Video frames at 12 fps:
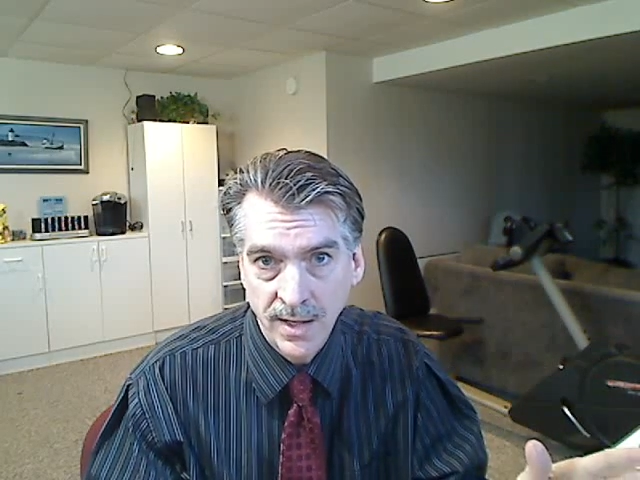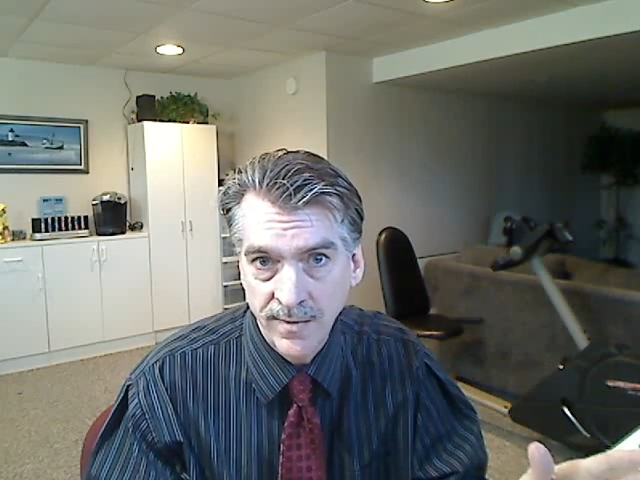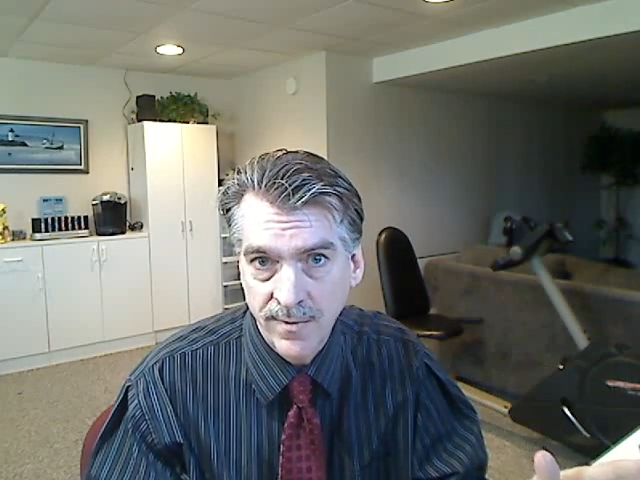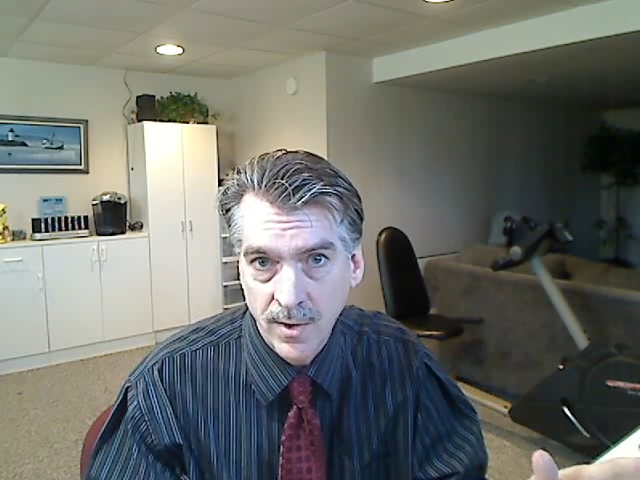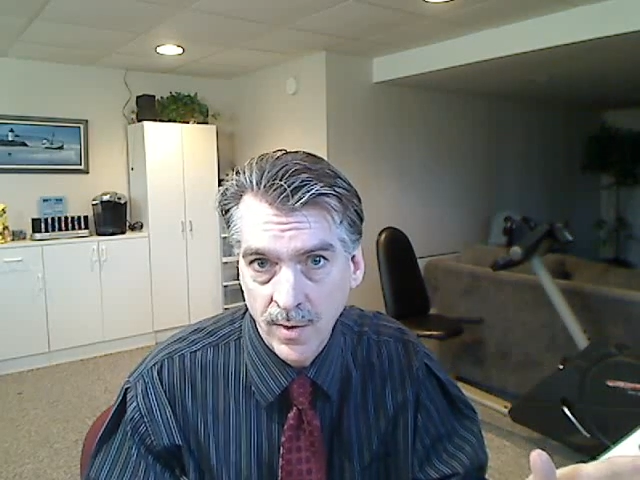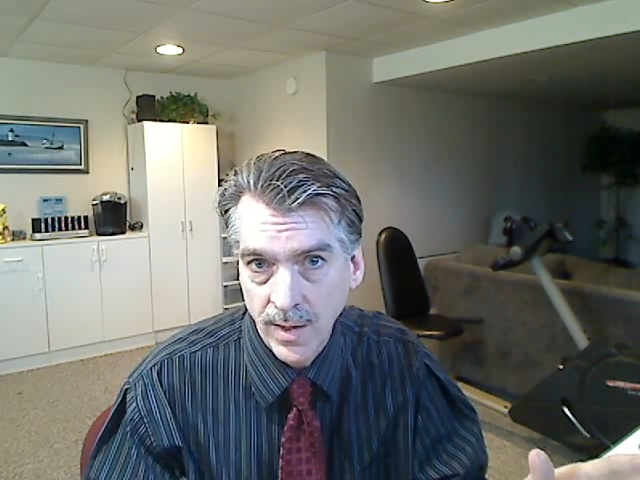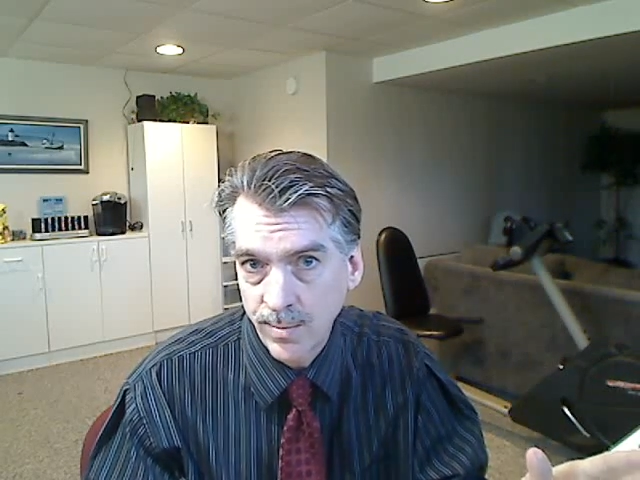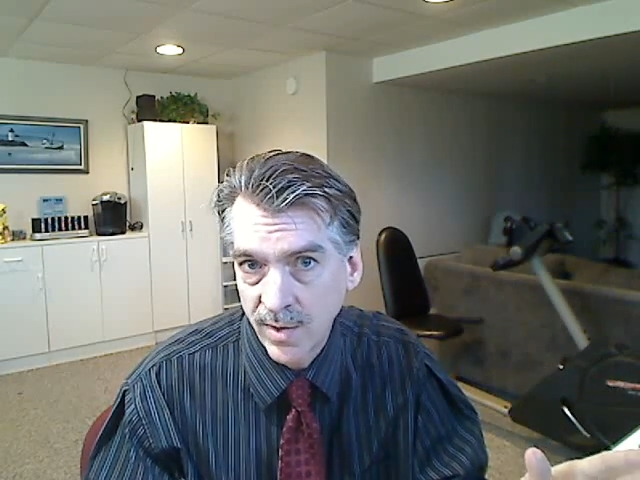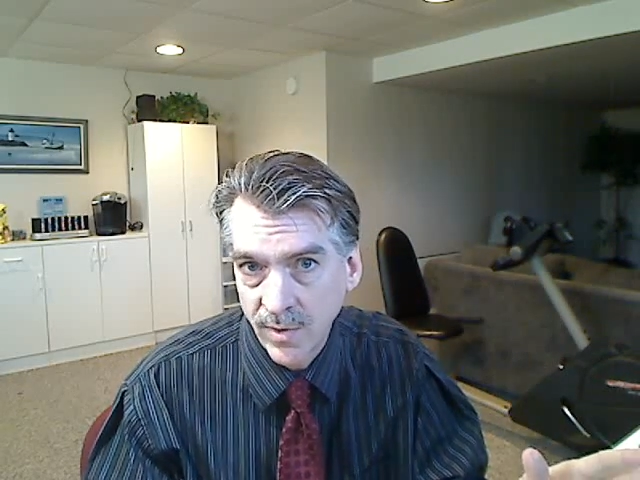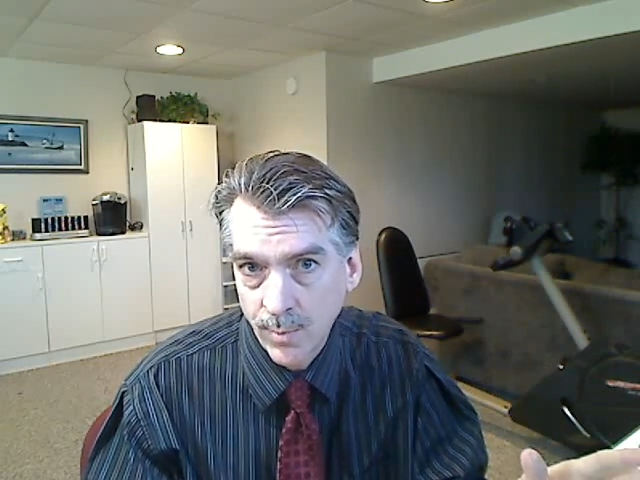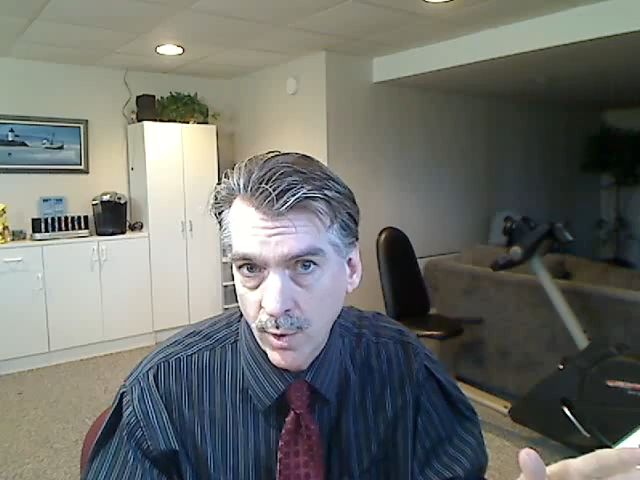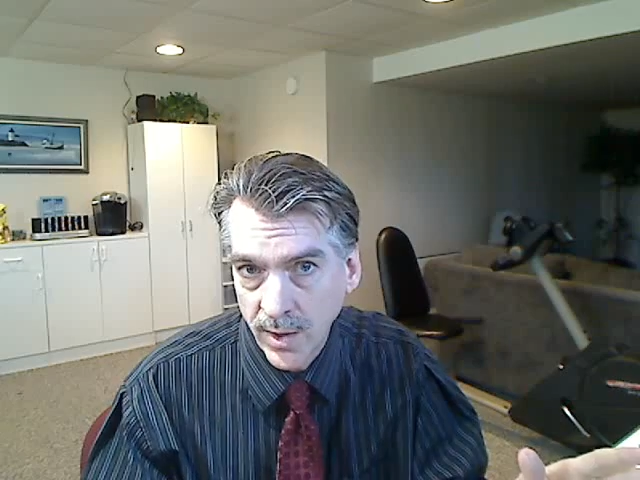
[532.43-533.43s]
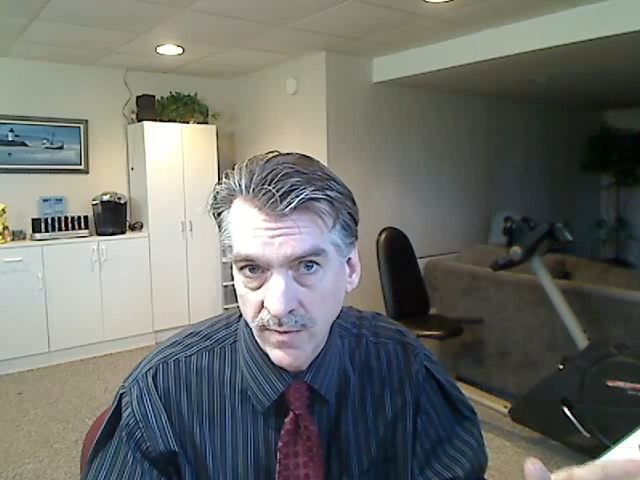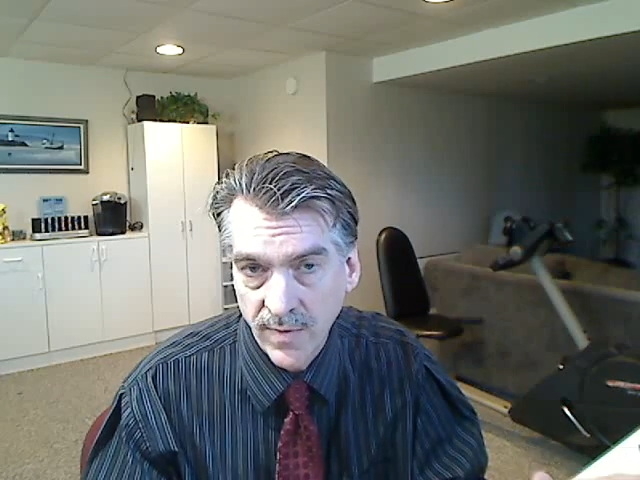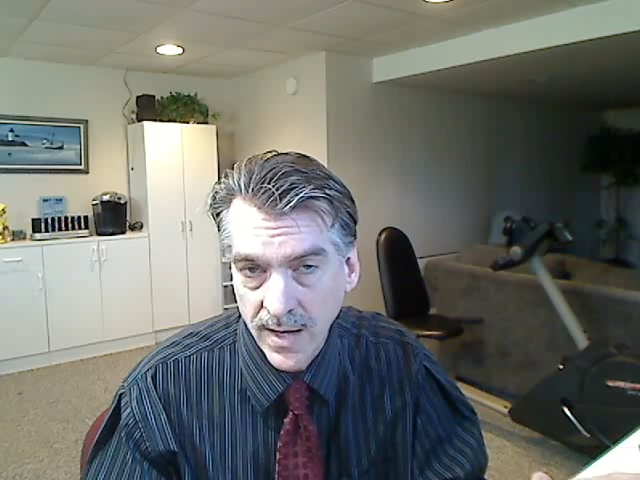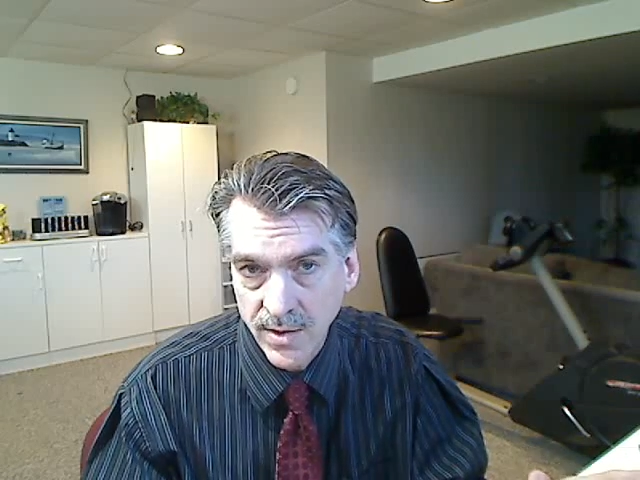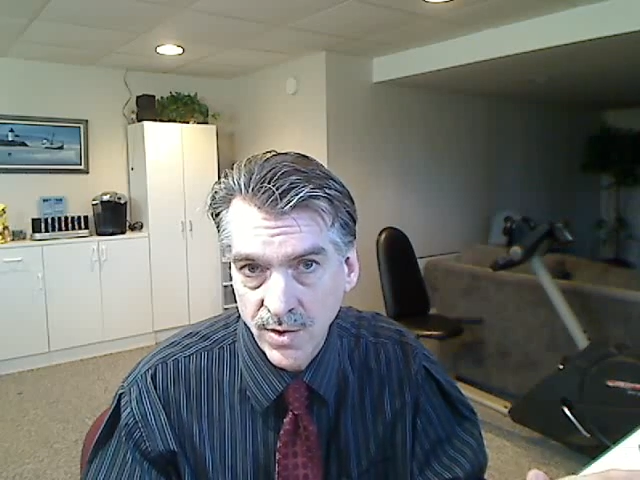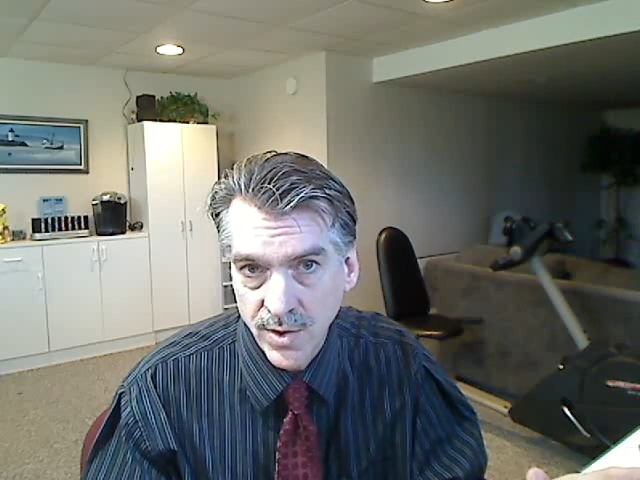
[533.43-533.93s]

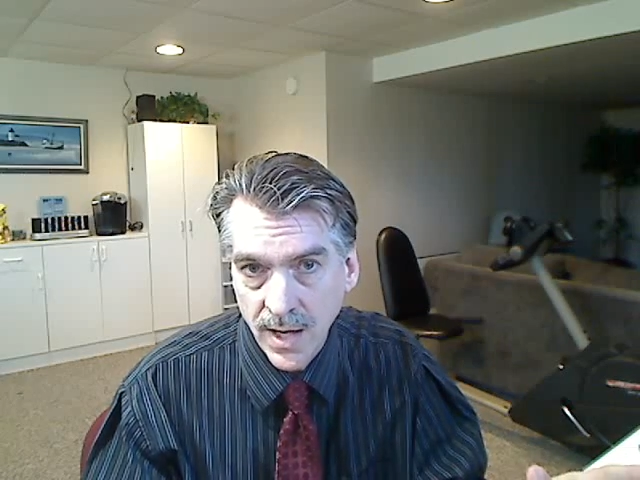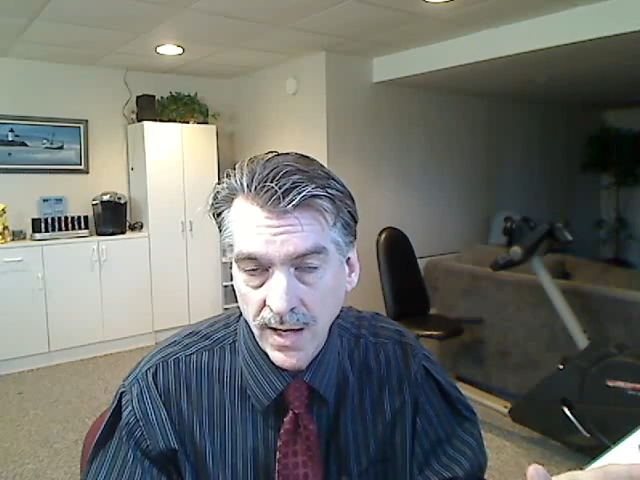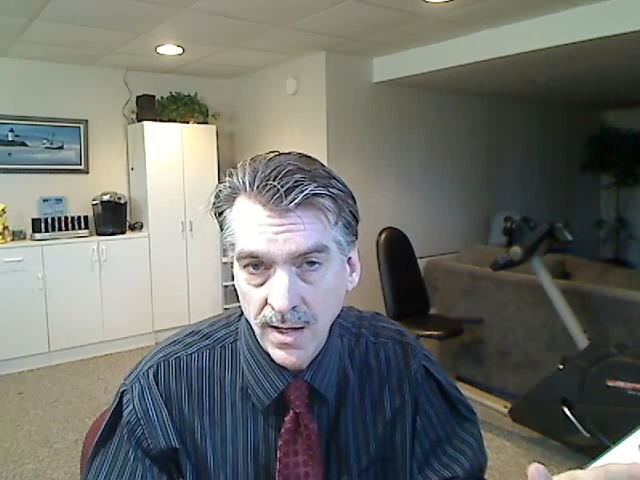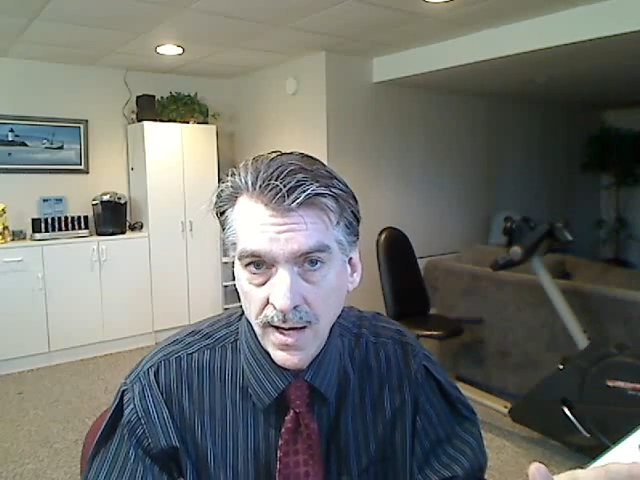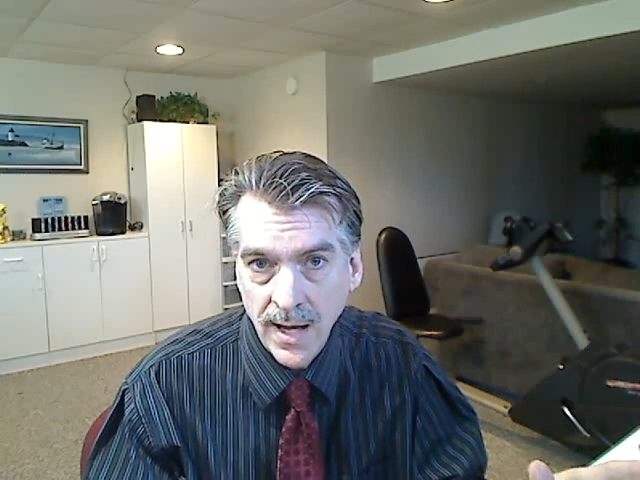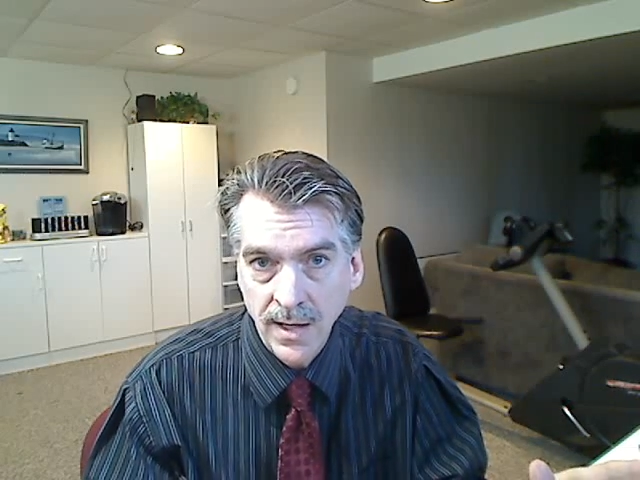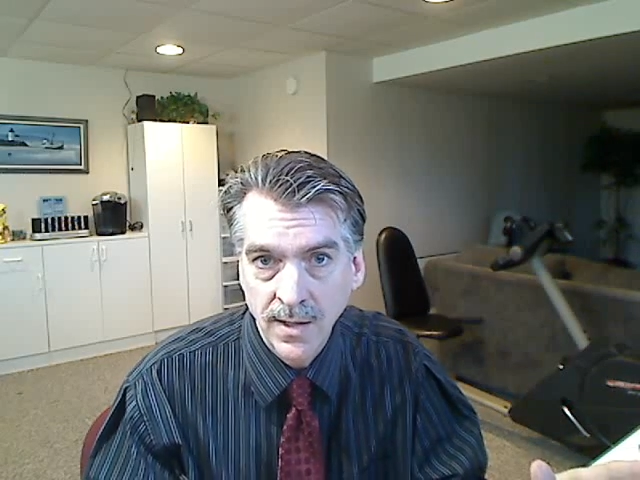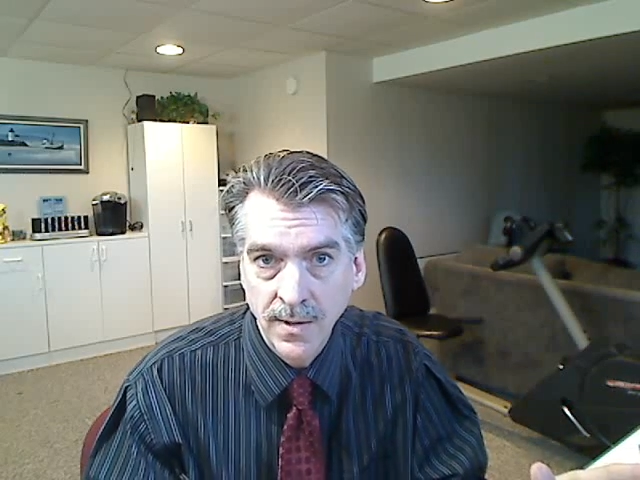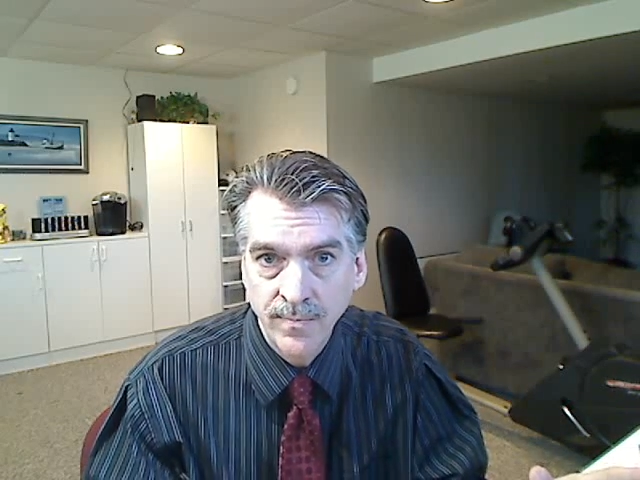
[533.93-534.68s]
info@pivotpointadvisors.net,